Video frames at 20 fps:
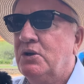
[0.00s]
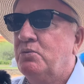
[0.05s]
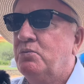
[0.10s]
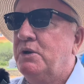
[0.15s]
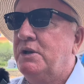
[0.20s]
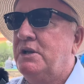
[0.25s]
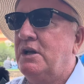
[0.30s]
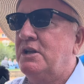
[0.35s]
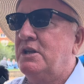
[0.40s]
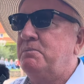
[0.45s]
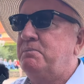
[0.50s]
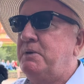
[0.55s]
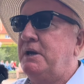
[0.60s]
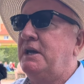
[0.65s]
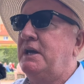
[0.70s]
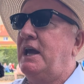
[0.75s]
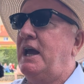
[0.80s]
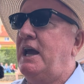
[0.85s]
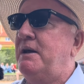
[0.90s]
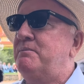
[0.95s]
We done the
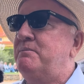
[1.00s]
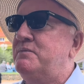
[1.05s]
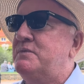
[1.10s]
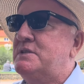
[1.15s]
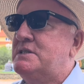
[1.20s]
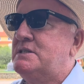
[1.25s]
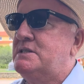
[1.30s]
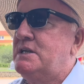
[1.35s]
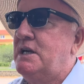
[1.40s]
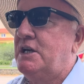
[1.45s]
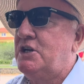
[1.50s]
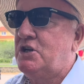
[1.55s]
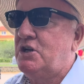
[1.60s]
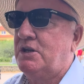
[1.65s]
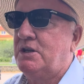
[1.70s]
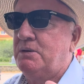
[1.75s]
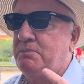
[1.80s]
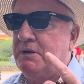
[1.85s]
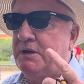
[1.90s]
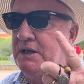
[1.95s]
big um,
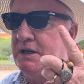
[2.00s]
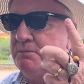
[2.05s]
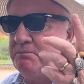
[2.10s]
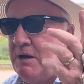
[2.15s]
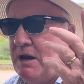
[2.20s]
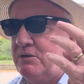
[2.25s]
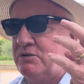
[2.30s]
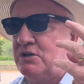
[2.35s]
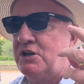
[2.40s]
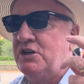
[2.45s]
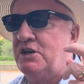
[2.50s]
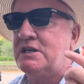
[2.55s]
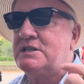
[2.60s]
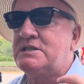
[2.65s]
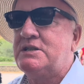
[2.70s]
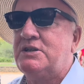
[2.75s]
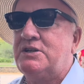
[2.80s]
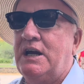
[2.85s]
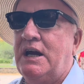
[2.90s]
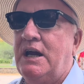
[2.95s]
the big mountain
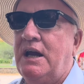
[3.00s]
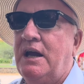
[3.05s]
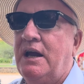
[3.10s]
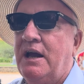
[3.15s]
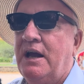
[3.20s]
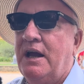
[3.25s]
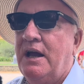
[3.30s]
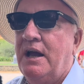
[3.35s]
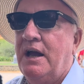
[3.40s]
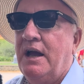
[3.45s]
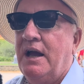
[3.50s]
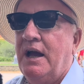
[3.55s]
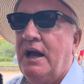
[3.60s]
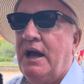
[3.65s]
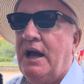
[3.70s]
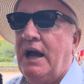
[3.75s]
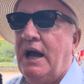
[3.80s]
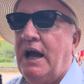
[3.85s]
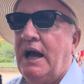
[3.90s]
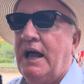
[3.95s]
yesterday,
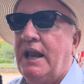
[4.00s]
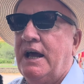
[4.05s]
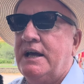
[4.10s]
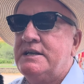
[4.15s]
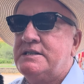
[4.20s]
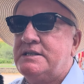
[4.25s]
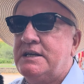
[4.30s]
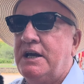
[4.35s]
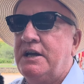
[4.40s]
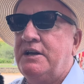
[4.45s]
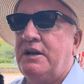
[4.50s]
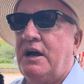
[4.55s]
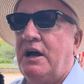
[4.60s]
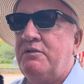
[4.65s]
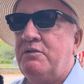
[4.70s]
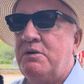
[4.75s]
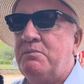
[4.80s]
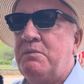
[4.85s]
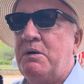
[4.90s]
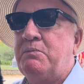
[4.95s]
and I said, I
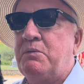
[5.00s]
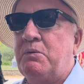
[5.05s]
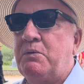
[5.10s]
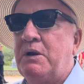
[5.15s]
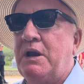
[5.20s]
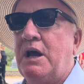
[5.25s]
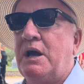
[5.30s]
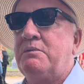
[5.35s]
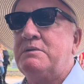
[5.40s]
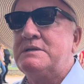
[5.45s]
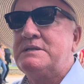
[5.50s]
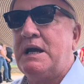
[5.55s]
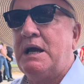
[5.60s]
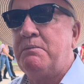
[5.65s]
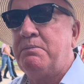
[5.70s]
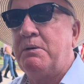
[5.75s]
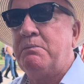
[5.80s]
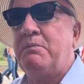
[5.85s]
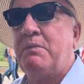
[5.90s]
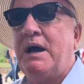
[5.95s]
remember when I was
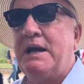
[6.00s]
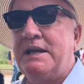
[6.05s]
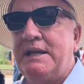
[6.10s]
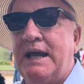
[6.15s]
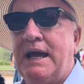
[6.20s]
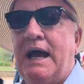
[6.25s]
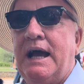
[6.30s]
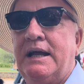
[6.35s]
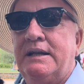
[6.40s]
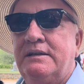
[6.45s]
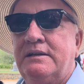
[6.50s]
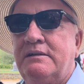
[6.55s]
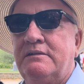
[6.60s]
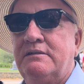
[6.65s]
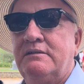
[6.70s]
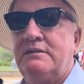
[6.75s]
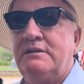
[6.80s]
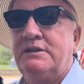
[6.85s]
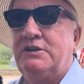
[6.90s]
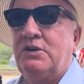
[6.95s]
helping my dad,
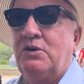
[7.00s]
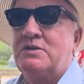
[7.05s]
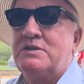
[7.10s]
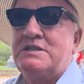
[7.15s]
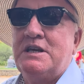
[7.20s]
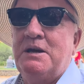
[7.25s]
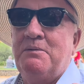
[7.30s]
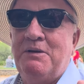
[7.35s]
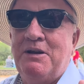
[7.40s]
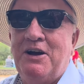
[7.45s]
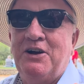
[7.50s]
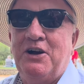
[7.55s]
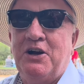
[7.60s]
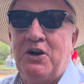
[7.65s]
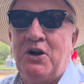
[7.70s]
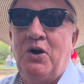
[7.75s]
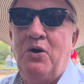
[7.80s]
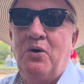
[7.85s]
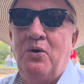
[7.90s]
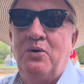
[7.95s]
it don't seem long
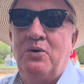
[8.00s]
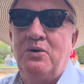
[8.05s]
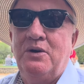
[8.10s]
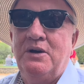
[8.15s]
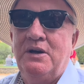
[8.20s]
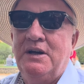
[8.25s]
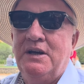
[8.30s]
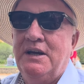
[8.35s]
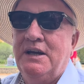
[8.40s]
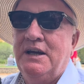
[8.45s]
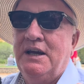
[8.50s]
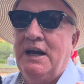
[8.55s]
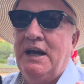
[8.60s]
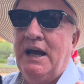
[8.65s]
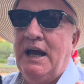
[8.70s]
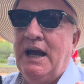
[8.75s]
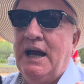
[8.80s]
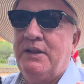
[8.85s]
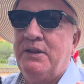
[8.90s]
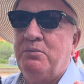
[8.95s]
ago.
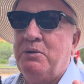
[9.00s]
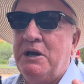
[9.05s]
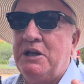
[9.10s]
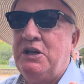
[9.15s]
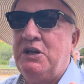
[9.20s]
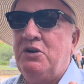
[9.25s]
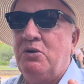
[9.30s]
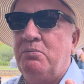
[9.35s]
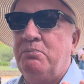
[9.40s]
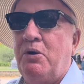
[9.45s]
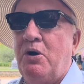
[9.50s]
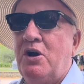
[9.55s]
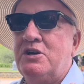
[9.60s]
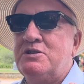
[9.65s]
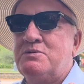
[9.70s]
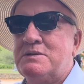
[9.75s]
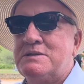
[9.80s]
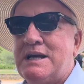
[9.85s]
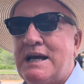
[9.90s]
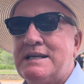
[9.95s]
And the way the young
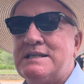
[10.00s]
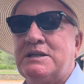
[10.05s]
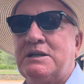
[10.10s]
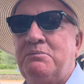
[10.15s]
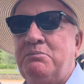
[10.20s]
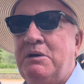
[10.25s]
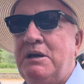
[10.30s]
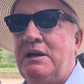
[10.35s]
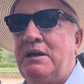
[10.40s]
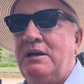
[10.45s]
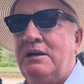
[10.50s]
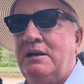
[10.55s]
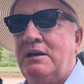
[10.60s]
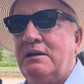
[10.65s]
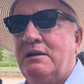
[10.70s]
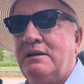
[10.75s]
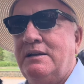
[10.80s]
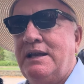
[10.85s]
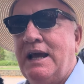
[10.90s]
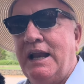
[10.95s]
boys was asking me,
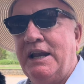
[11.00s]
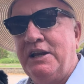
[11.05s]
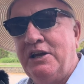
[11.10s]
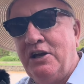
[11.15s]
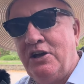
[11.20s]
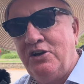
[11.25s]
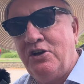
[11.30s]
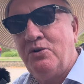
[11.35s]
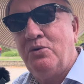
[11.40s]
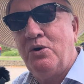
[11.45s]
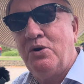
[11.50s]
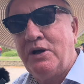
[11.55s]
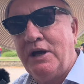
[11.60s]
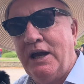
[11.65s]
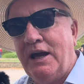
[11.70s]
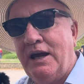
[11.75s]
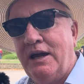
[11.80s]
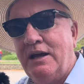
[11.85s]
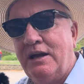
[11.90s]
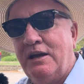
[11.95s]
Danny, are you
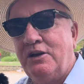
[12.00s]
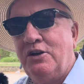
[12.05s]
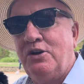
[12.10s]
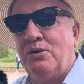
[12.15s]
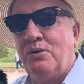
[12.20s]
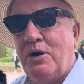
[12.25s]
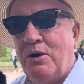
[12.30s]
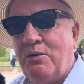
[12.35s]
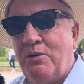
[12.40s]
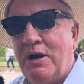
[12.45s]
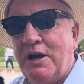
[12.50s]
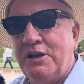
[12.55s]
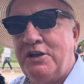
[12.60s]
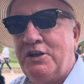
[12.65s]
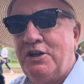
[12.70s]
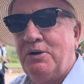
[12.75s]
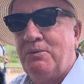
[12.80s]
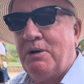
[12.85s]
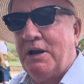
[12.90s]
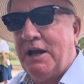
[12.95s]
okay? Are you all right?
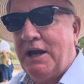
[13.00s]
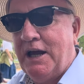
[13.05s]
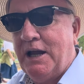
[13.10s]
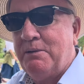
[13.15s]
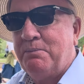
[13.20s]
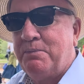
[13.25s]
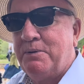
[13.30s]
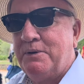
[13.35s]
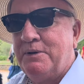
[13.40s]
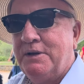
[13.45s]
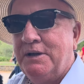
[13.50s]
Do you want to help?